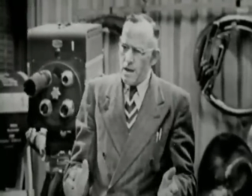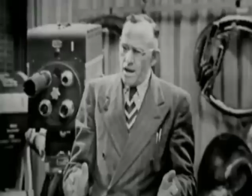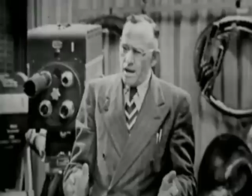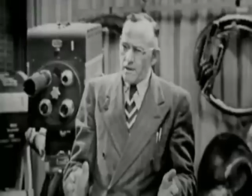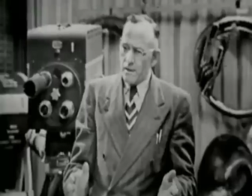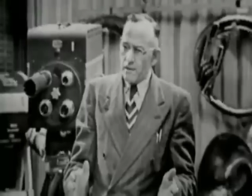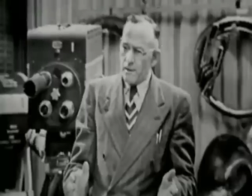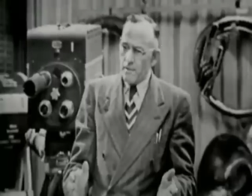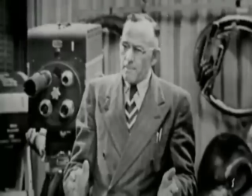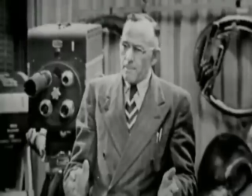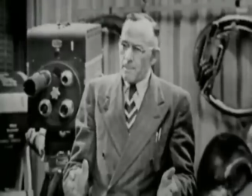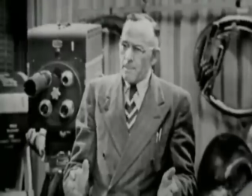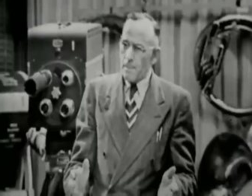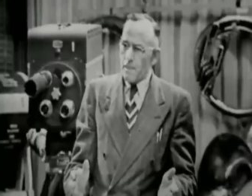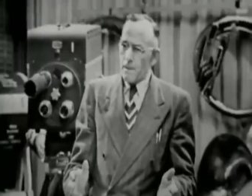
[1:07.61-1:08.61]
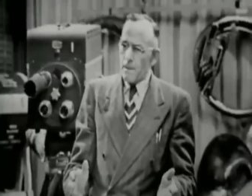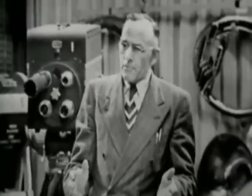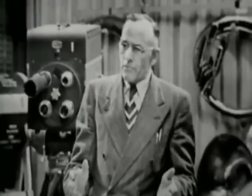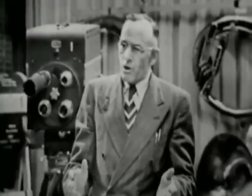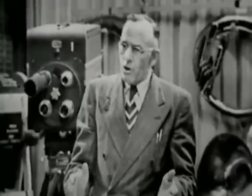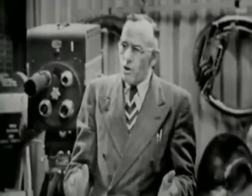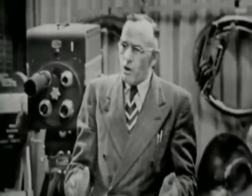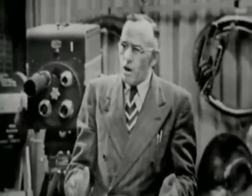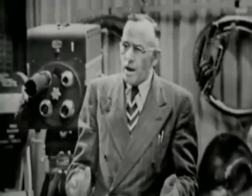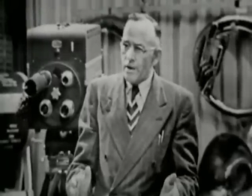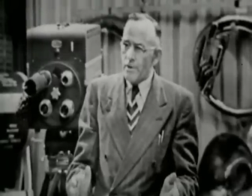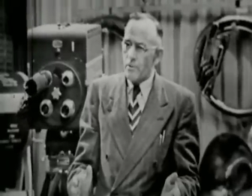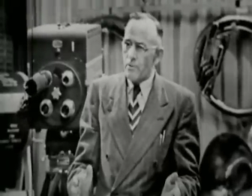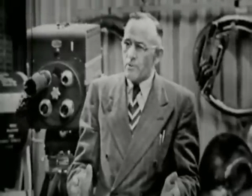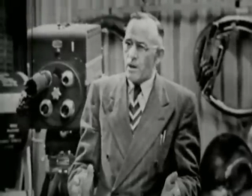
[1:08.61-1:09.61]
You don't like it, Ralph? Is that no, it? I
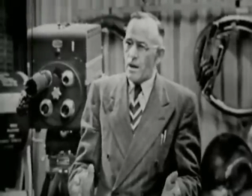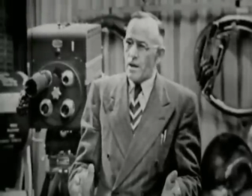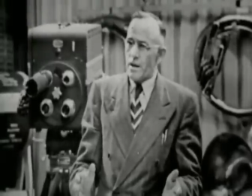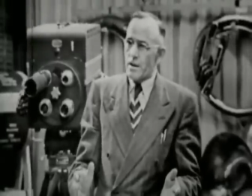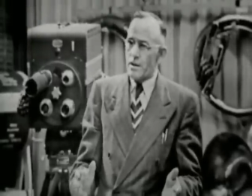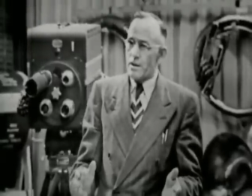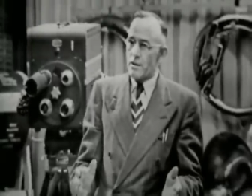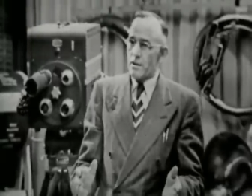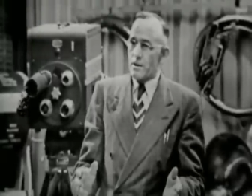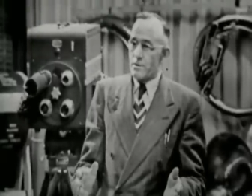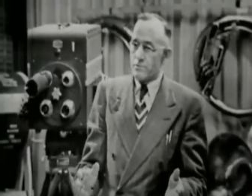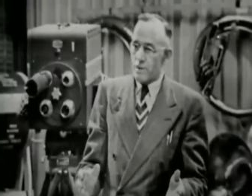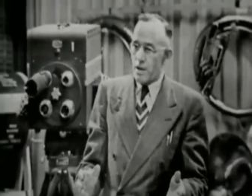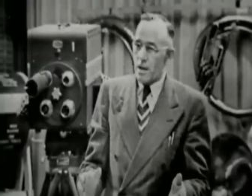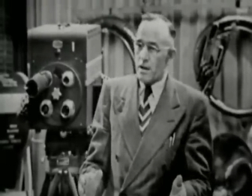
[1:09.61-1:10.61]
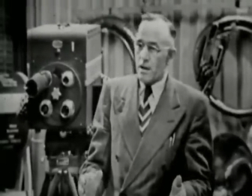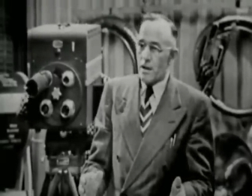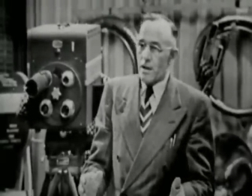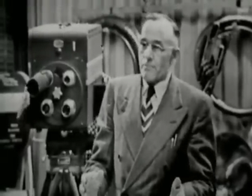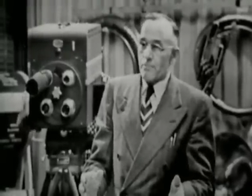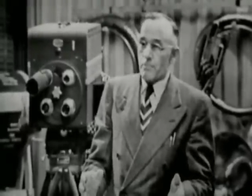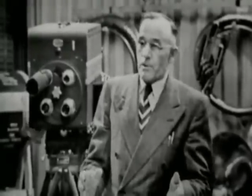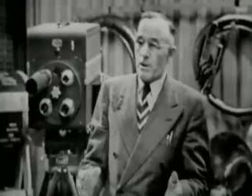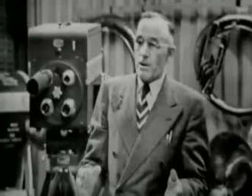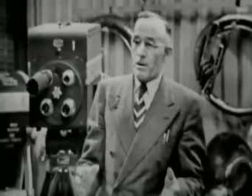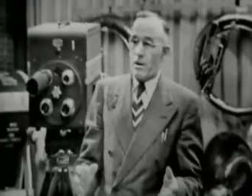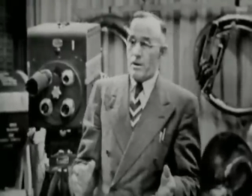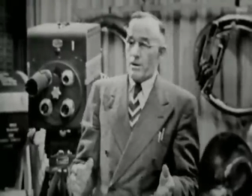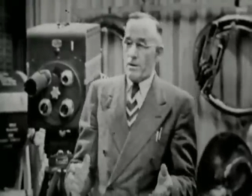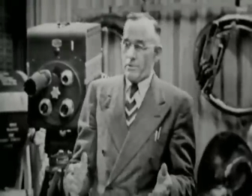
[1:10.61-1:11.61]
don't, like, don't like it. He set it up
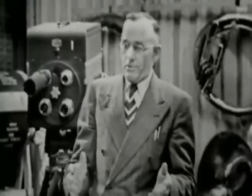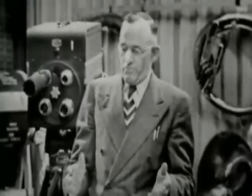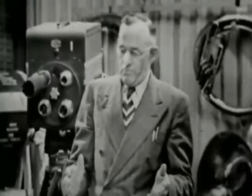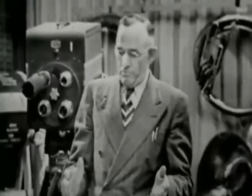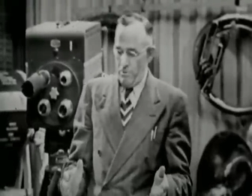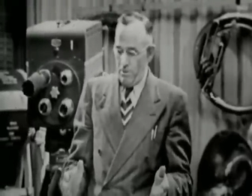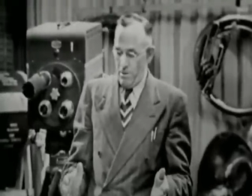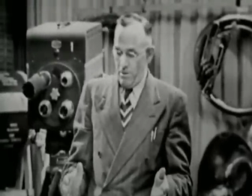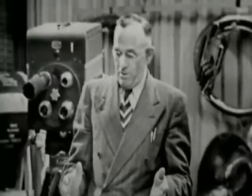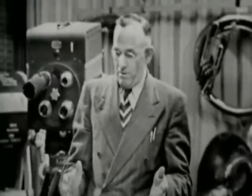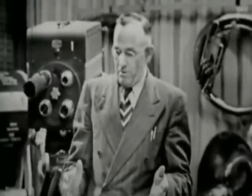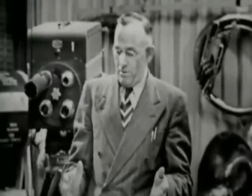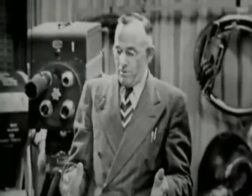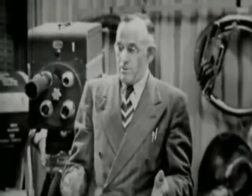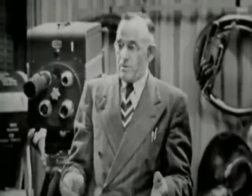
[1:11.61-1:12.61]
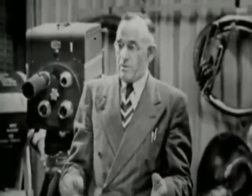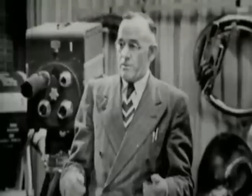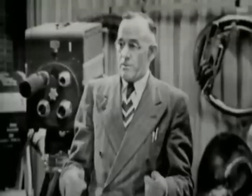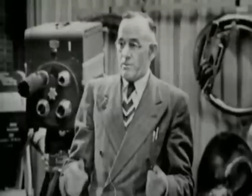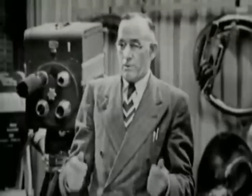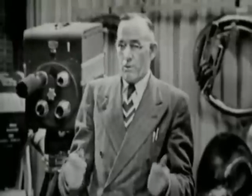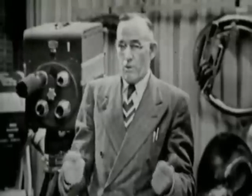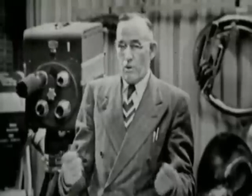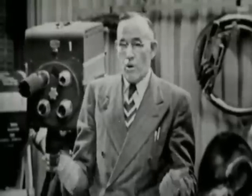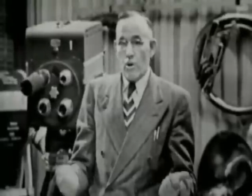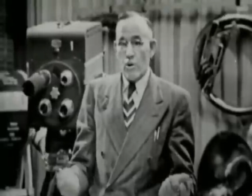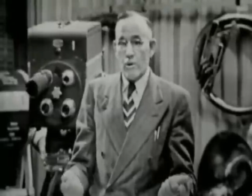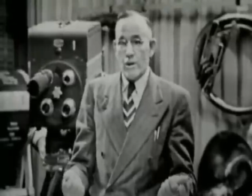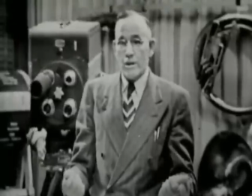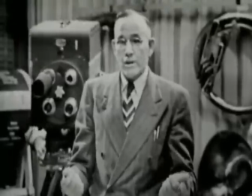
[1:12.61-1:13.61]
uh, to uh,
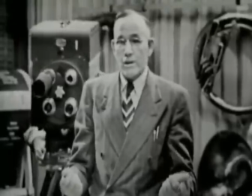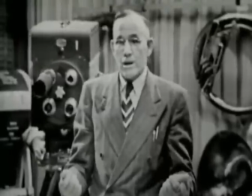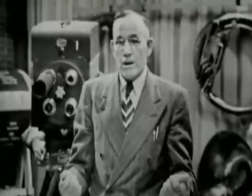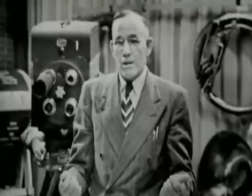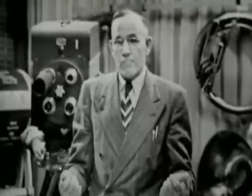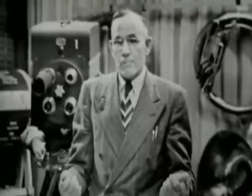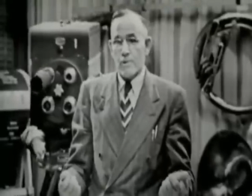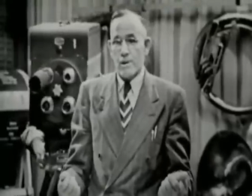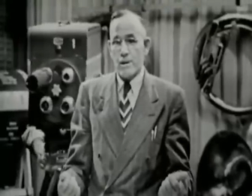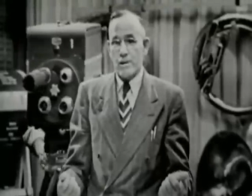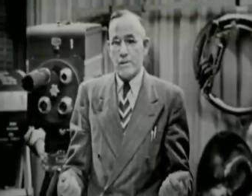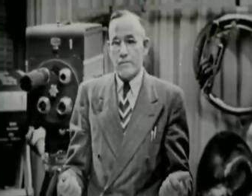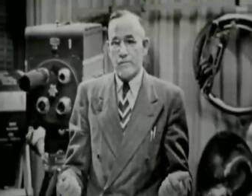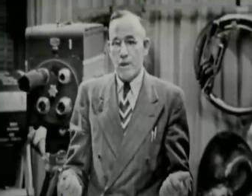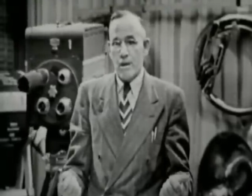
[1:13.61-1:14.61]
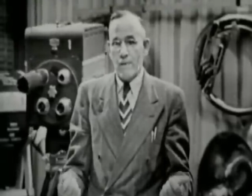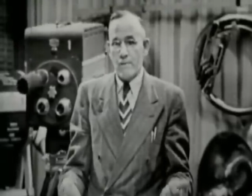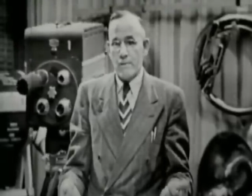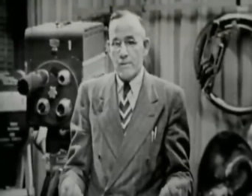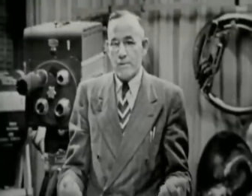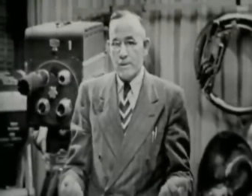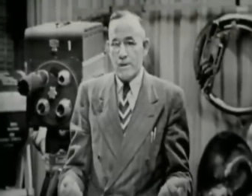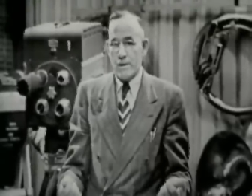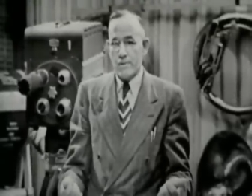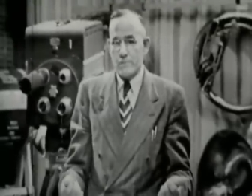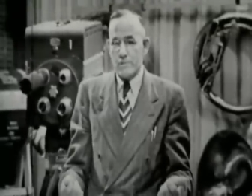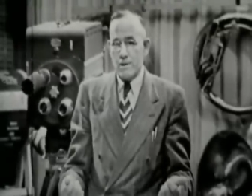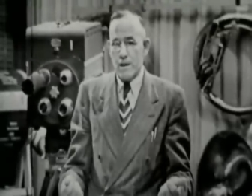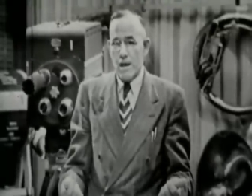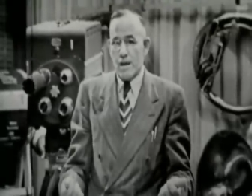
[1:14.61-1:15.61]
already to operate 500
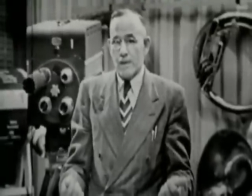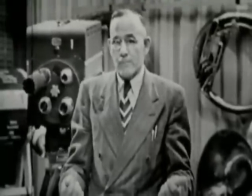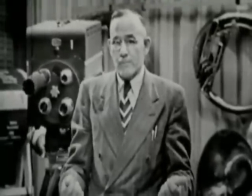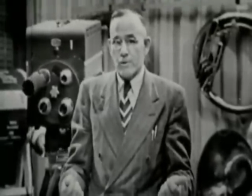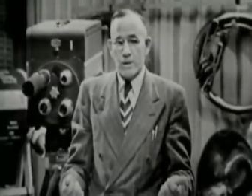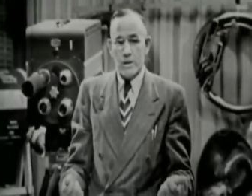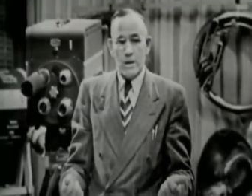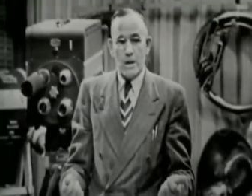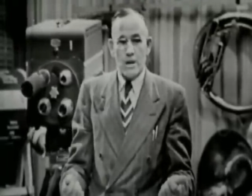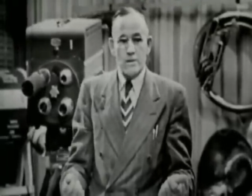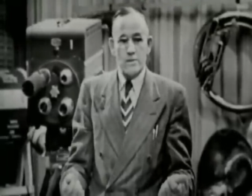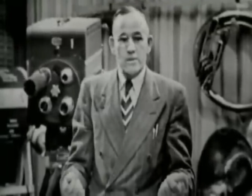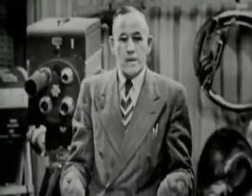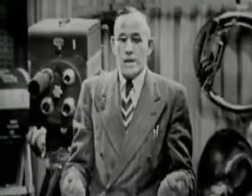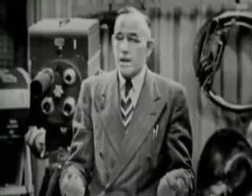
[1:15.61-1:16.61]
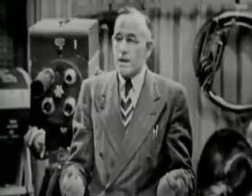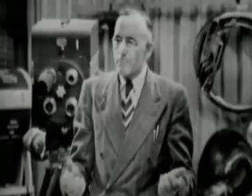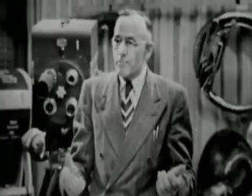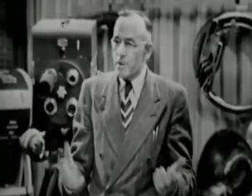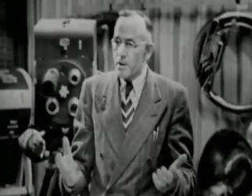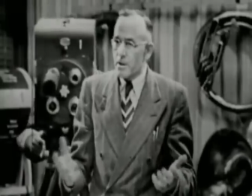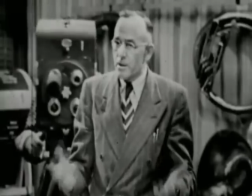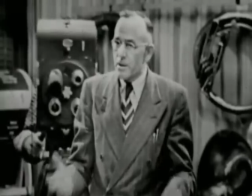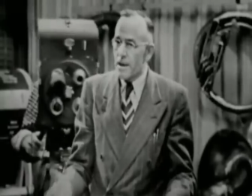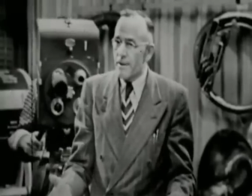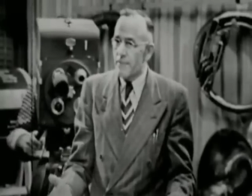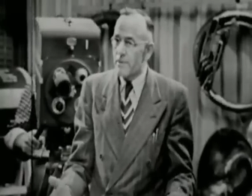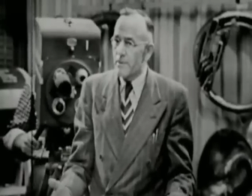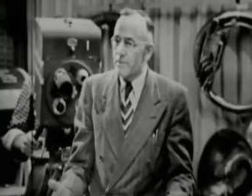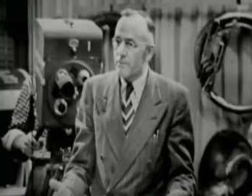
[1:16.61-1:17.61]
acres of land. When he got it set up, he didn't
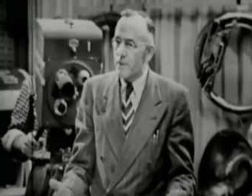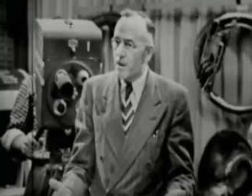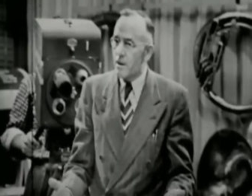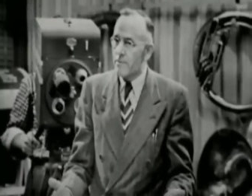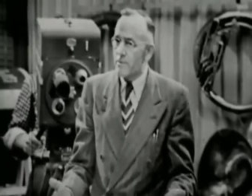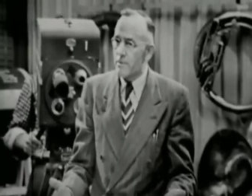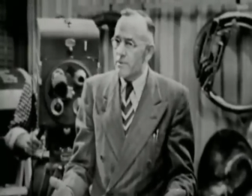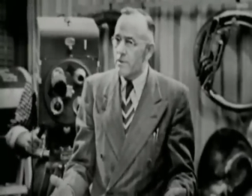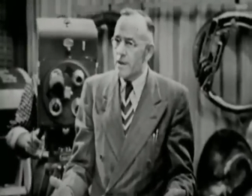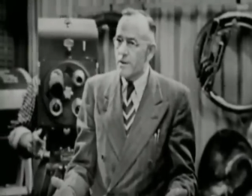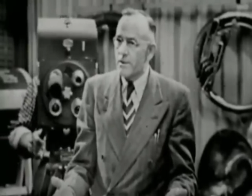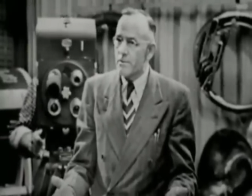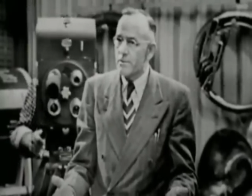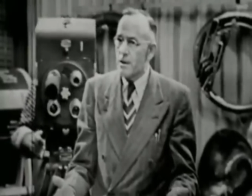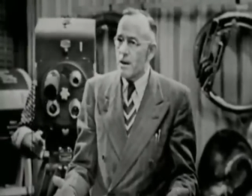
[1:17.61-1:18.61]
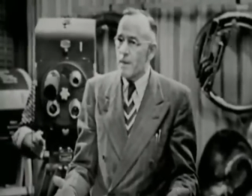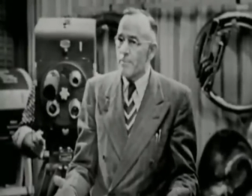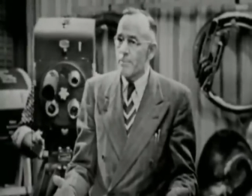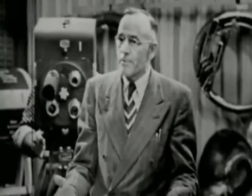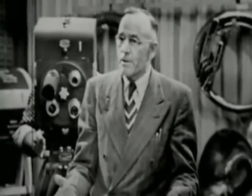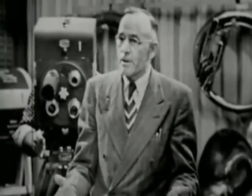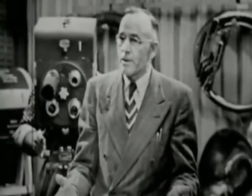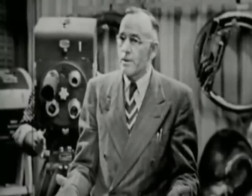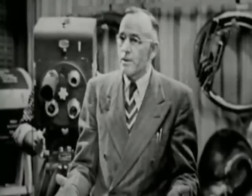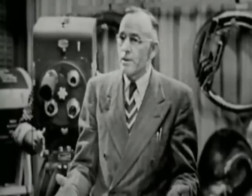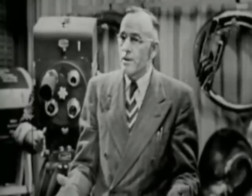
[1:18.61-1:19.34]
have any 500 acres to operate.